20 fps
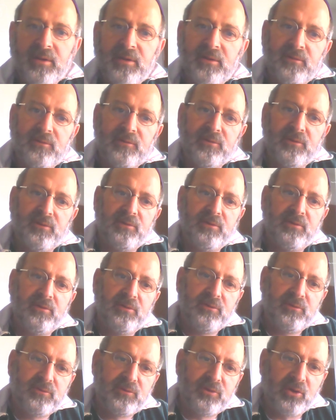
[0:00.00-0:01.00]
to
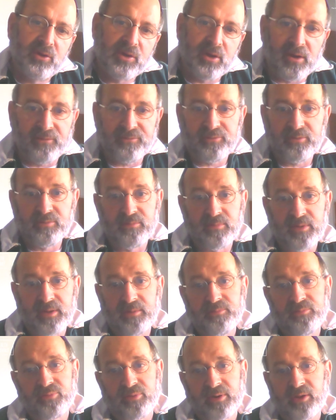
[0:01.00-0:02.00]
look after him
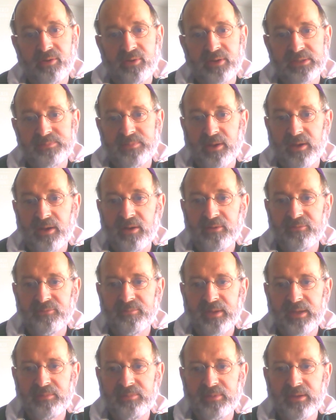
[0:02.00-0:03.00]
and pray on his behalf
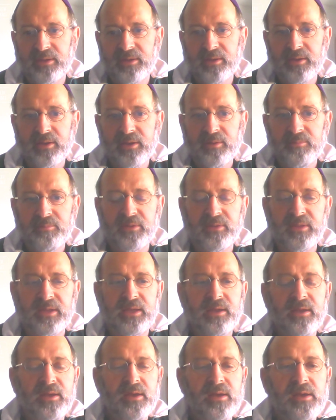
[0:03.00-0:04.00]
maybe. But
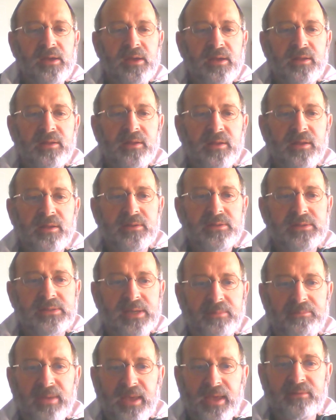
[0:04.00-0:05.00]
the
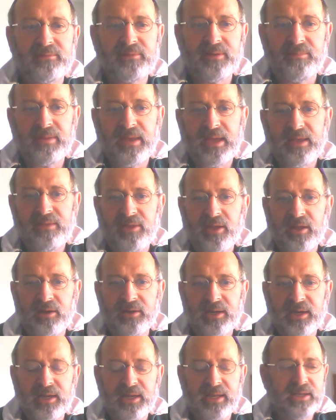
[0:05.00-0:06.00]
tamei, the
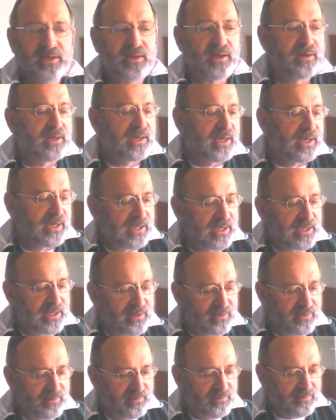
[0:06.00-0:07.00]

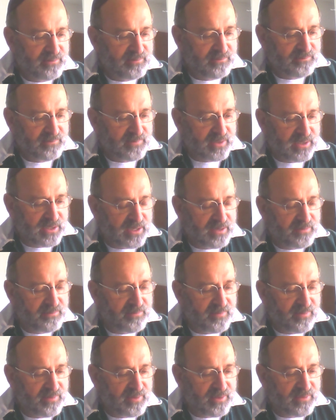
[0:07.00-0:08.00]
unclean,
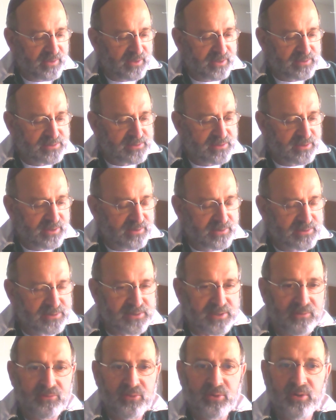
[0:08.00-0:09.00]
that the
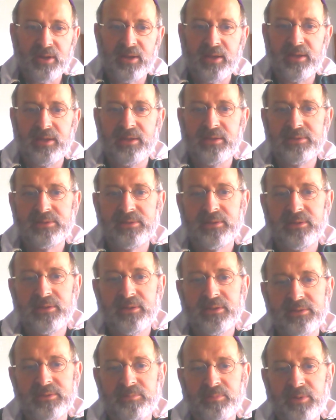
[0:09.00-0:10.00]
tzarua
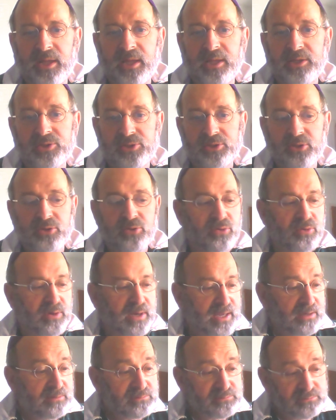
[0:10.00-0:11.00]
is obliged to call
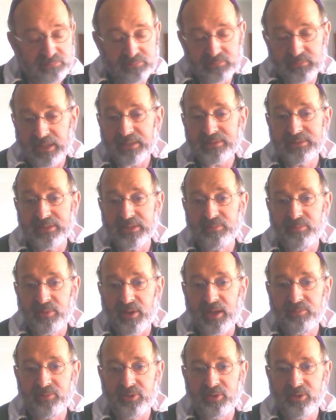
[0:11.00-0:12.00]
out, that's in the
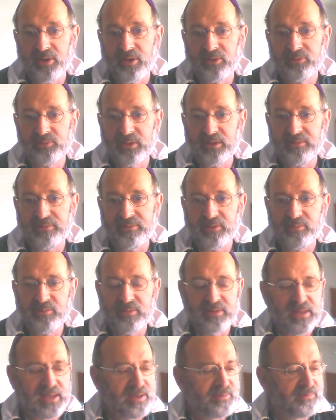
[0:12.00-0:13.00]
Bible, you can't do anything
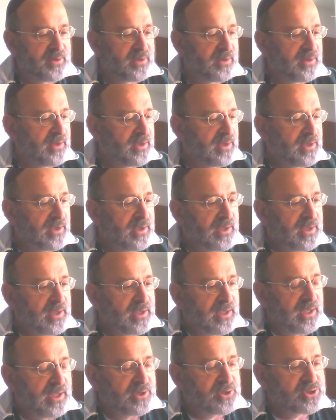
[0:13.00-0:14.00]
with that. But
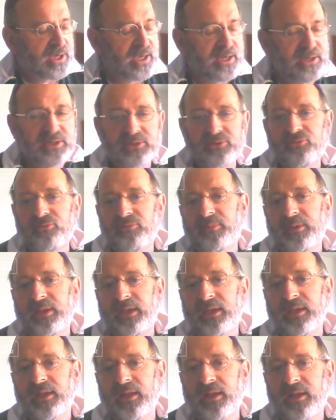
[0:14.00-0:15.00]
it changes from
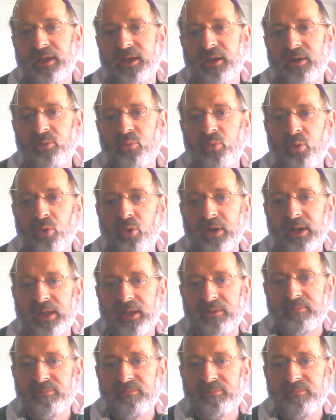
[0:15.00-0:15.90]
being a warning,